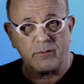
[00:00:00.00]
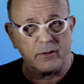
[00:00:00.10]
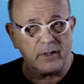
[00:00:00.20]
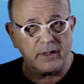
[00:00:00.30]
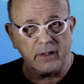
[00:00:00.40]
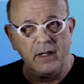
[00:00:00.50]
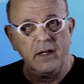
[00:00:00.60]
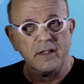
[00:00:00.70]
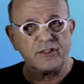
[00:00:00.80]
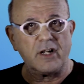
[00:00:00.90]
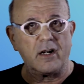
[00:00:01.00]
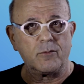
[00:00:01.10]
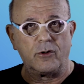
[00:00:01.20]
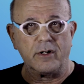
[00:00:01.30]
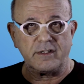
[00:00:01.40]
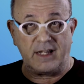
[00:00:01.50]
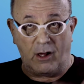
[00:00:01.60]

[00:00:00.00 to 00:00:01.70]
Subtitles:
Rowling, Star Wars,